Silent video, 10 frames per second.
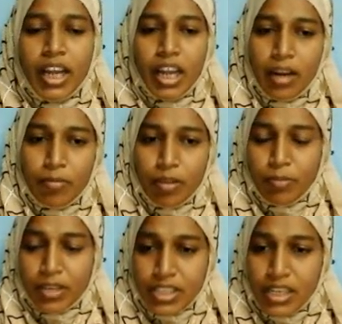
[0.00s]
and
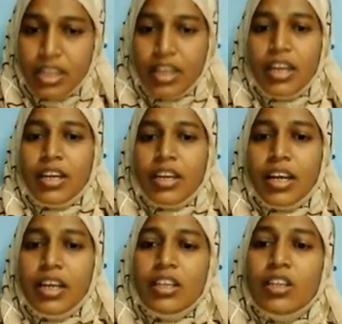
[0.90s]
we present the
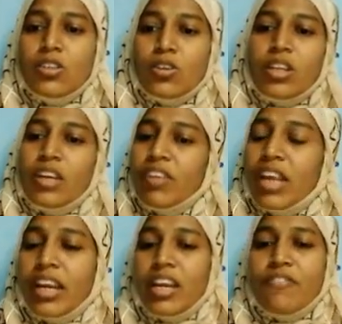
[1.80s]
data so that we
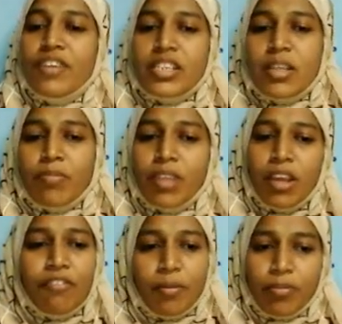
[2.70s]
can infer
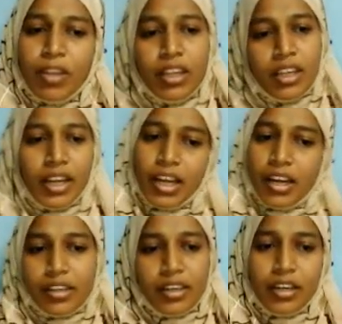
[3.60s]
something from the
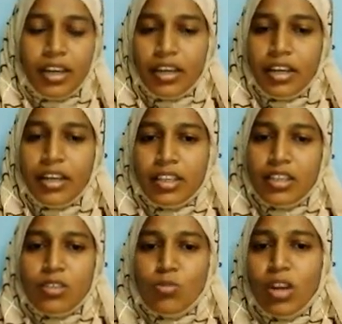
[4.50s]
collected data. That
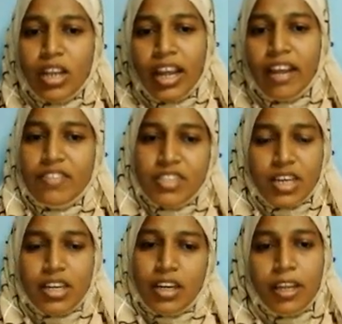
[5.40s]
is what I have
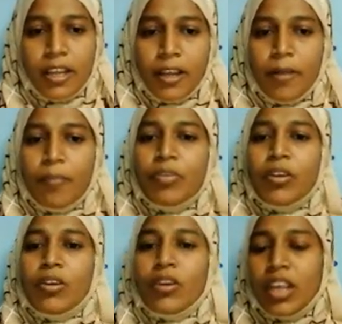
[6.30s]
stated here.
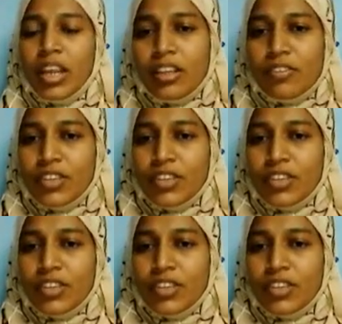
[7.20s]
Okay, the